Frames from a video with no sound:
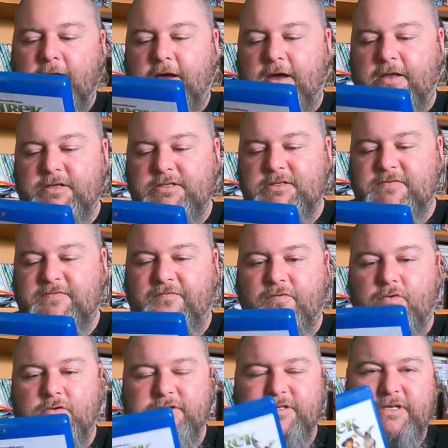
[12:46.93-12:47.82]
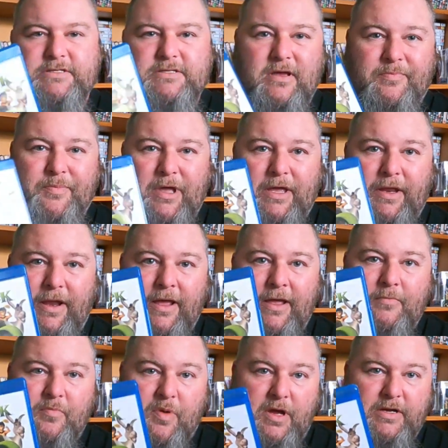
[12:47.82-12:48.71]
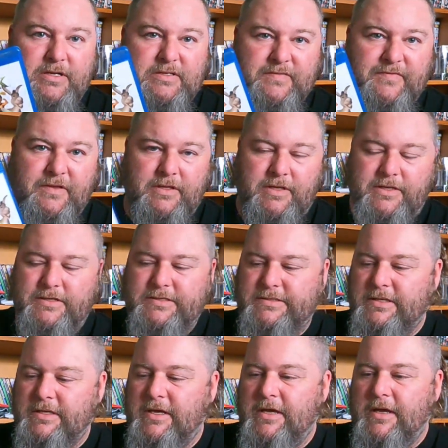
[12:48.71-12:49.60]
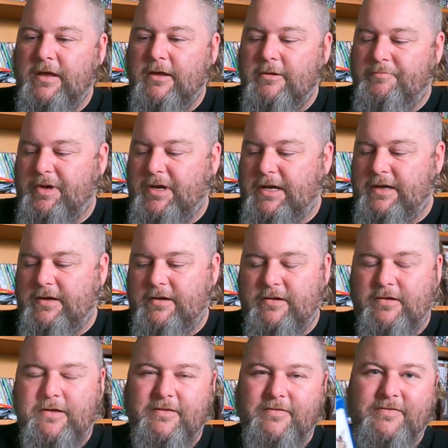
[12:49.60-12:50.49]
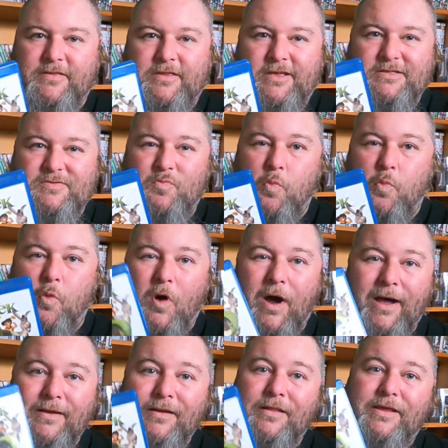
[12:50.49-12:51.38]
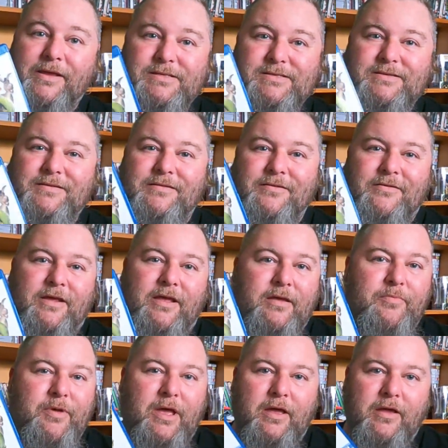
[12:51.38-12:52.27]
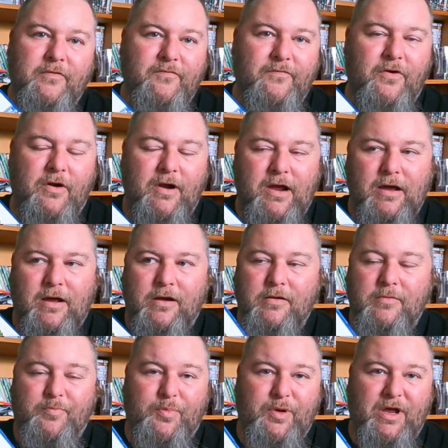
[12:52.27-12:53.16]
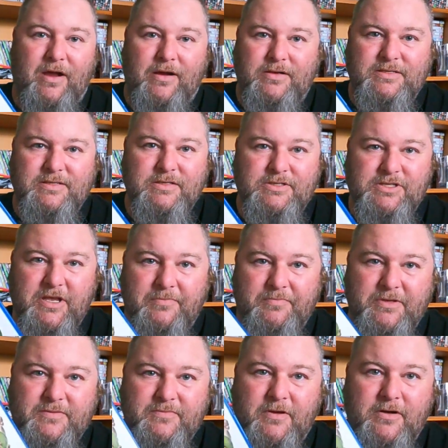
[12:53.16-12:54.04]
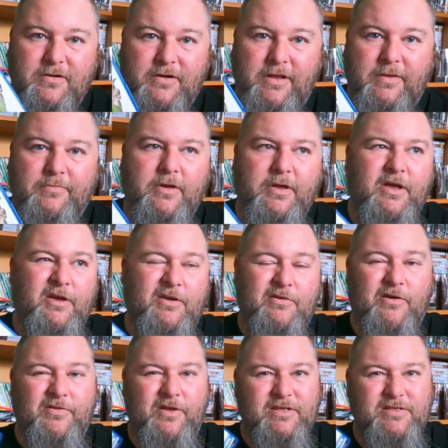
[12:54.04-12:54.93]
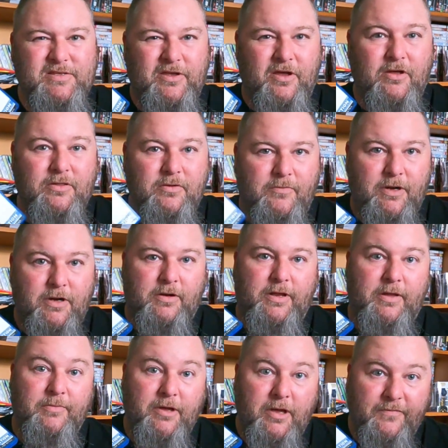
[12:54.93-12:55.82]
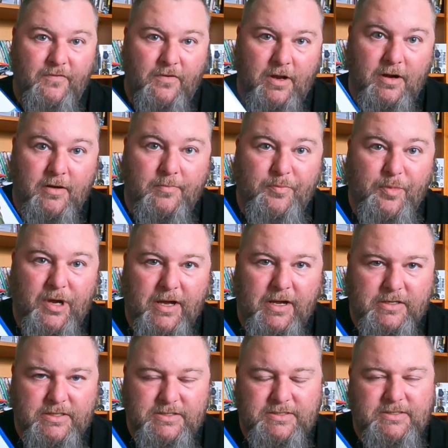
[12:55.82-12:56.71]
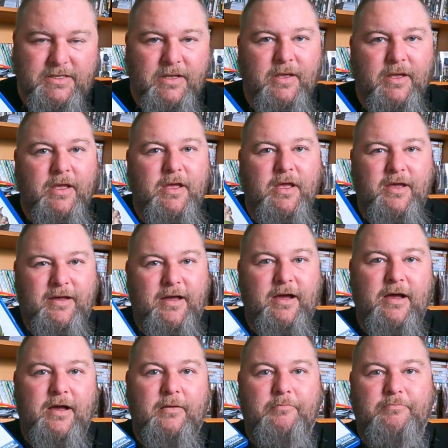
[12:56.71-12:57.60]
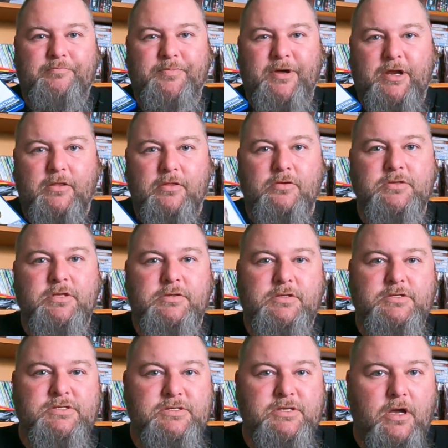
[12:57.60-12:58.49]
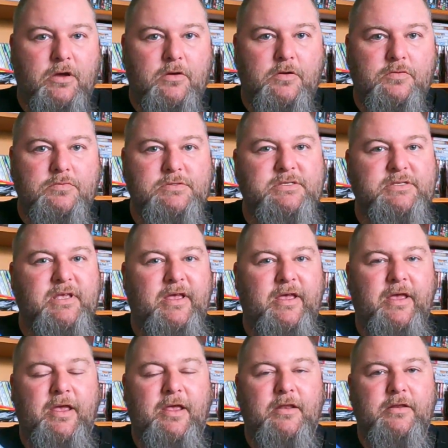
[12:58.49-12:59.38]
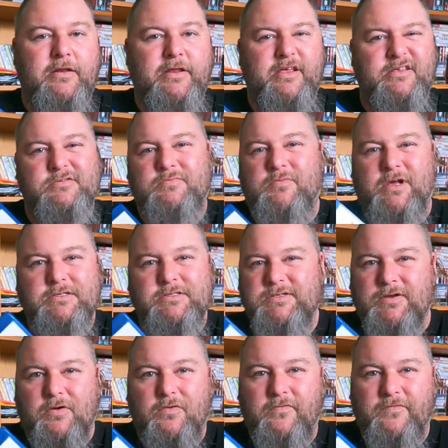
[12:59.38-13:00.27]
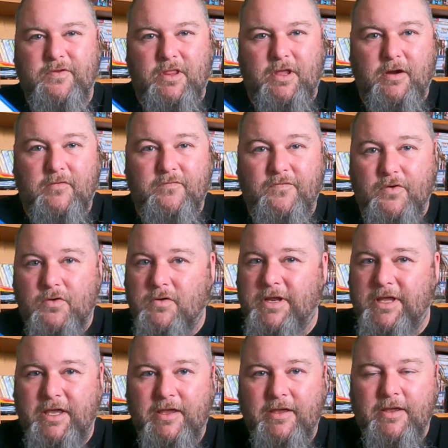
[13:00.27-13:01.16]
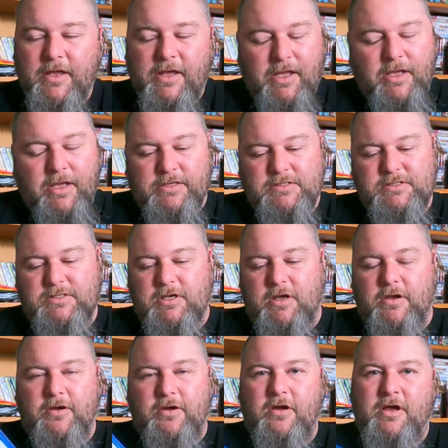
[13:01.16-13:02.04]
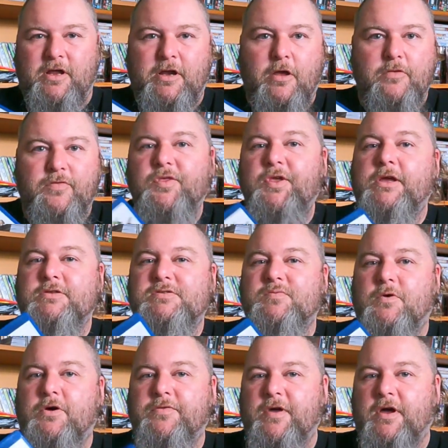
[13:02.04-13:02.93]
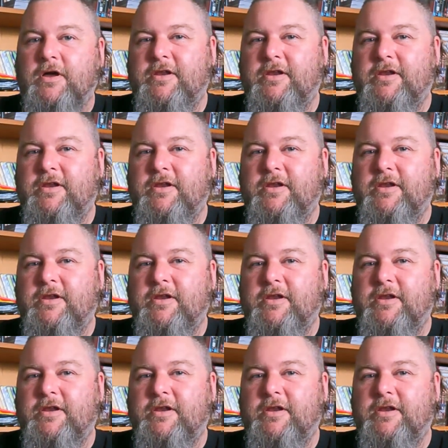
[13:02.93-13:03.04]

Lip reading: This is 4 discs. I paid $8 for this, but there's one listed on eBay for $100. The cheapest one on eBay. I think it's the only one on eBay for $100. But I looked at the solds, and there's one sold for like 40. So I don't think it's worth it.